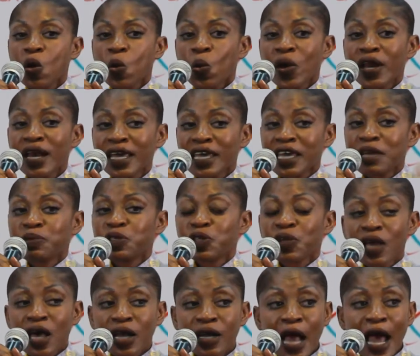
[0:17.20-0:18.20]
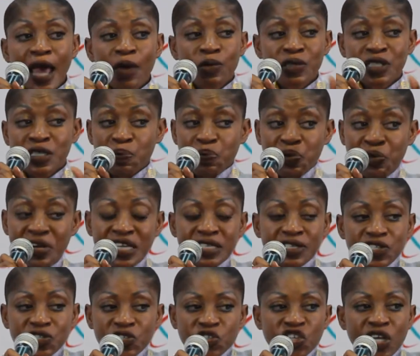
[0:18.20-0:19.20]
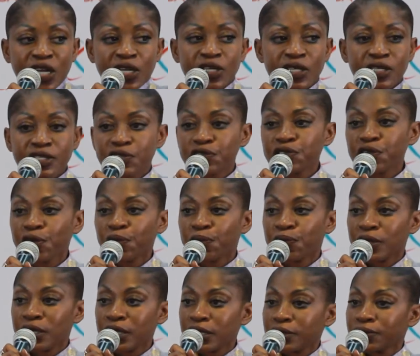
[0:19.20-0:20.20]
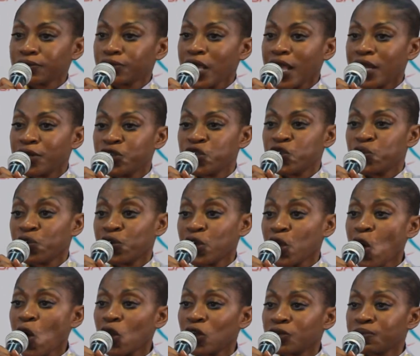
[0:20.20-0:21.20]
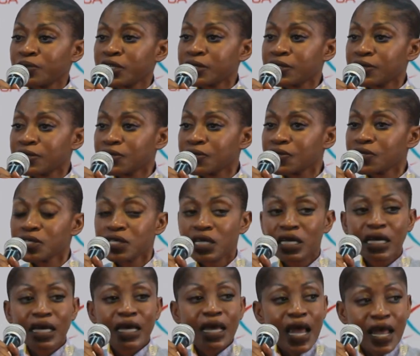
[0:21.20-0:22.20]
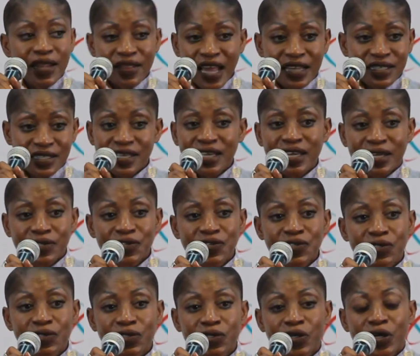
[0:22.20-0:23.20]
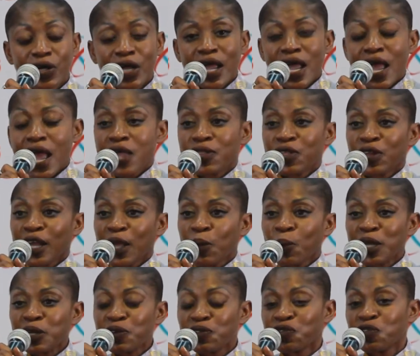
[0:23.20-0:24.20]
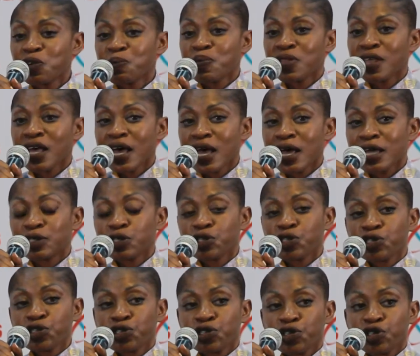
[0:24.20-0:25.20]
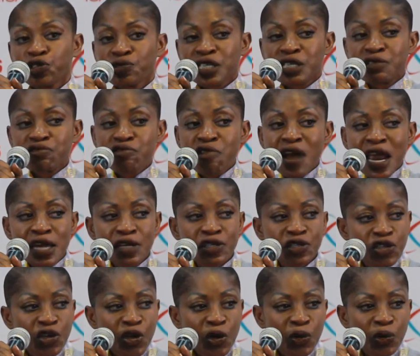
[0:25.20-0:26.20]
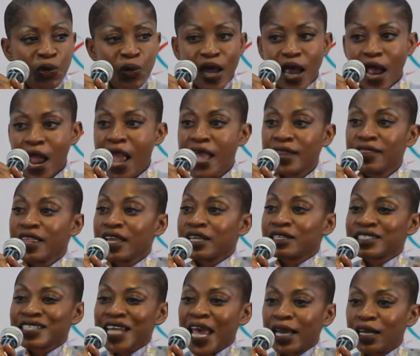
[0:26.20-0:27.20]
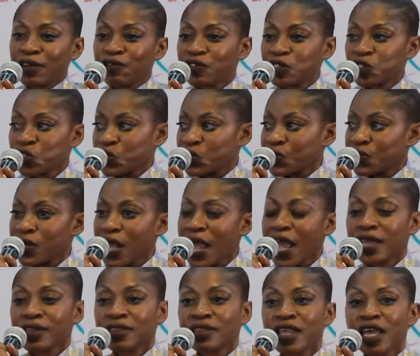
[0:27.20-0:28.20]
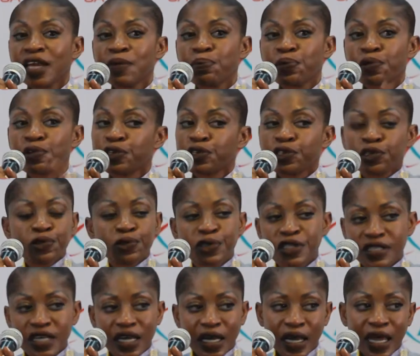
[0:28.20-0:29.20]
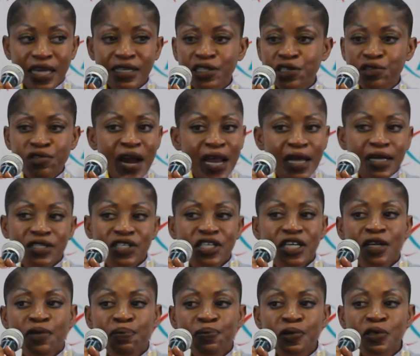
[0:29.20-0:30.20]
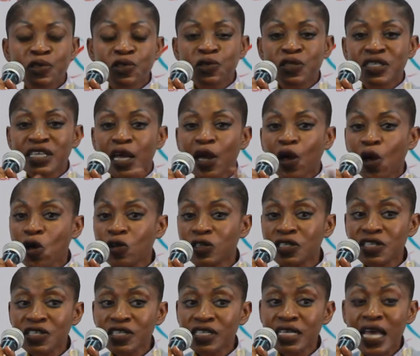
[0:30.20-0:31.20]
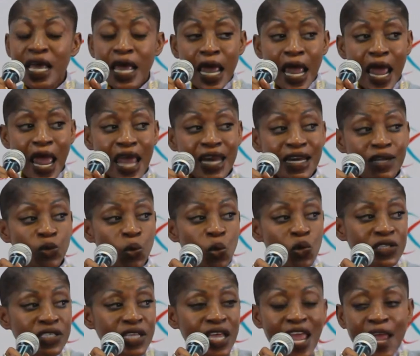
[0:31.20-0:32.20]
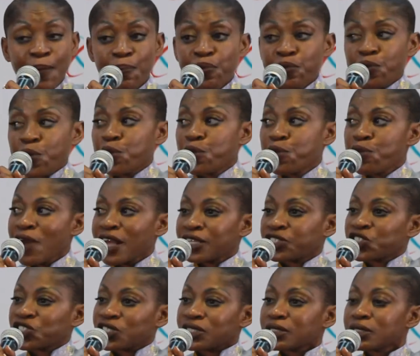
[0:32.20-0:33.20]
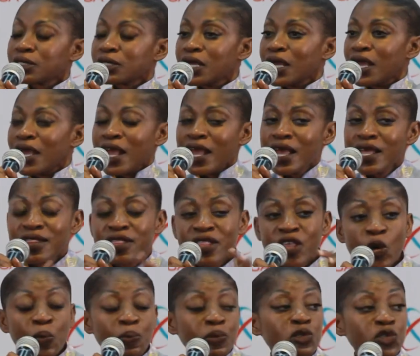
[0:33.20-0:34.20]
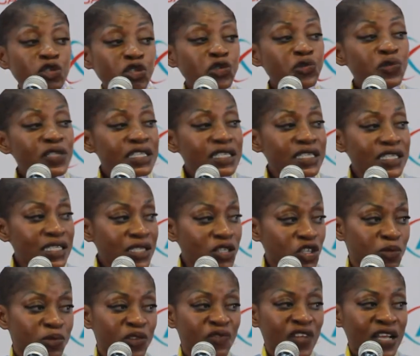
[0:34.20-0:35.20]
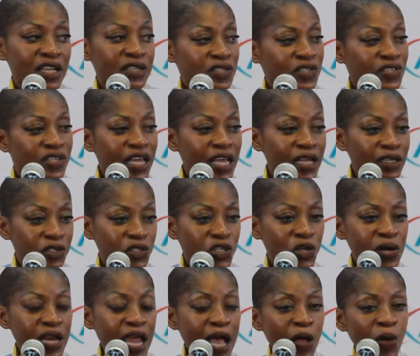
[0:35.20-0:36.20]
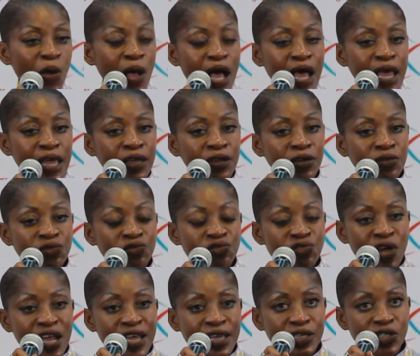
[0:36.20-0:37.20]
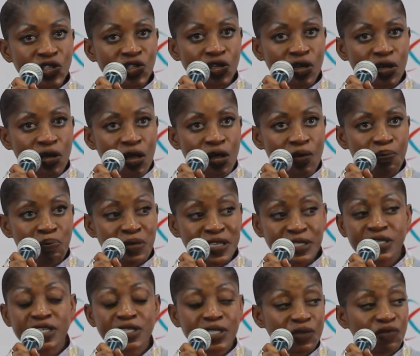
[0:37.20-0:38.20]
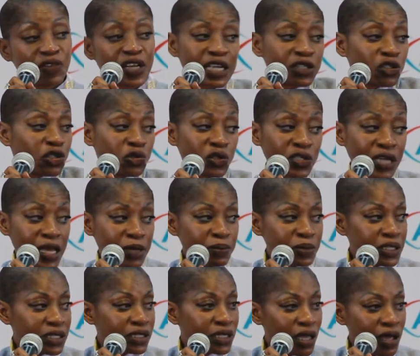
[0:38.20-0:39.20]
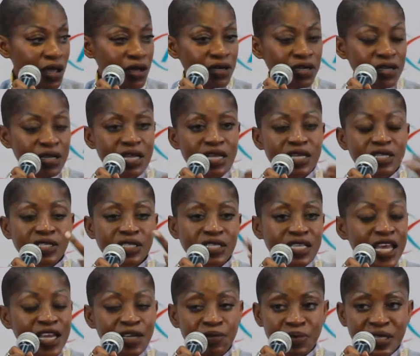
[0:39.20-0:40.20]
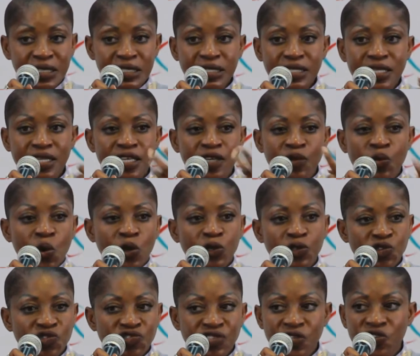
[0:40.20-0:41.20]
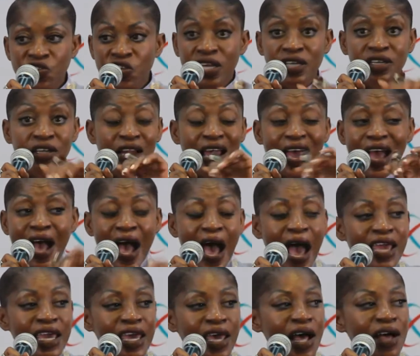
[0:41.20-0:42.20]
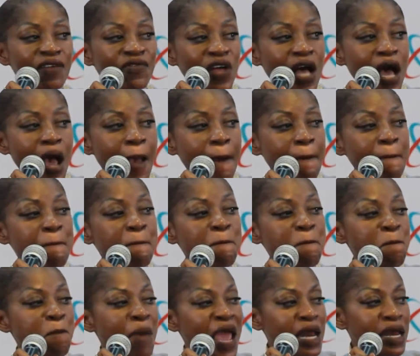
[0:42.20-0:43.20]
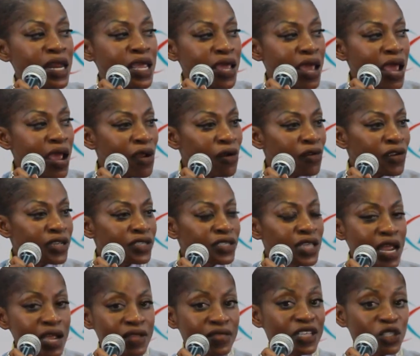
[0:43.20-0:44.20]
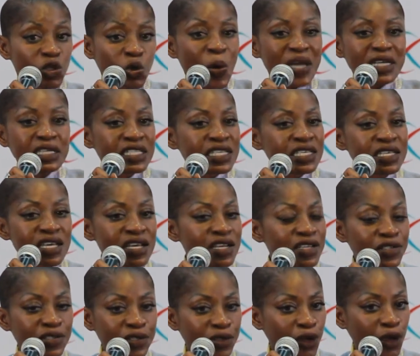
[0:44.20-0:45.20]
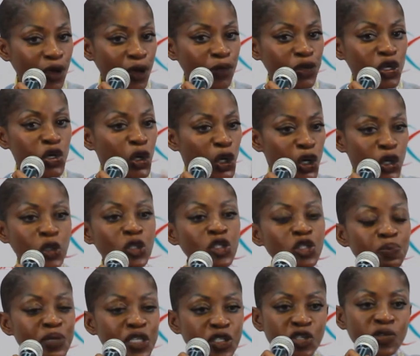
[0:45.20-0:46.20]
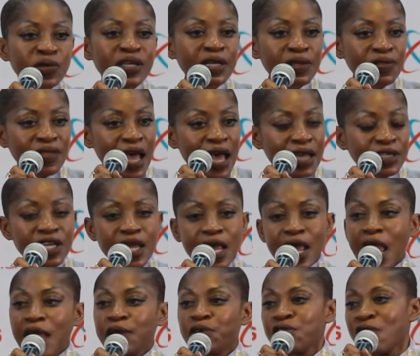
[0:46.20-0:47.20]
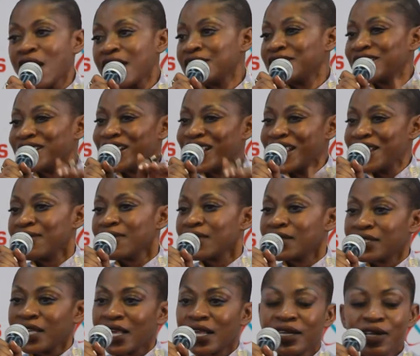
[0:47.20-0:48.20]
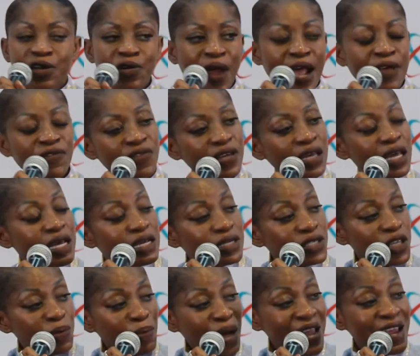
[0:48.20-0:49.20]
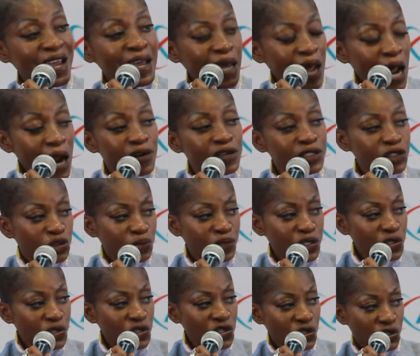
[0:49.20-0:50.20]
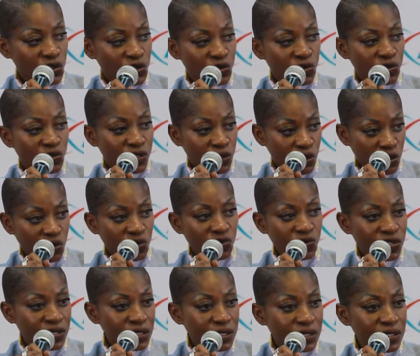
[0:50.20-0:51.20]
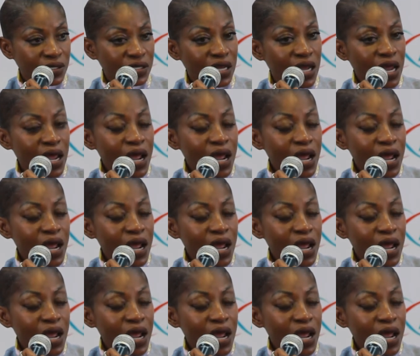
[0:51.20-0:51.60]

When I came to Ghana, I was a print journalist only, and you were a columnist, and that's it. And then I went from there to doing radio and then television, and then producing and directing and producing content. And it was a progression. The opportunity to be versatile. So now I write Business and Financial Times in Ghana, CNBC, Wall Street Journal. I cover many areas that 20 years ago you couldn't be doing that and writing in the daily graphic. So, my encouragement to the students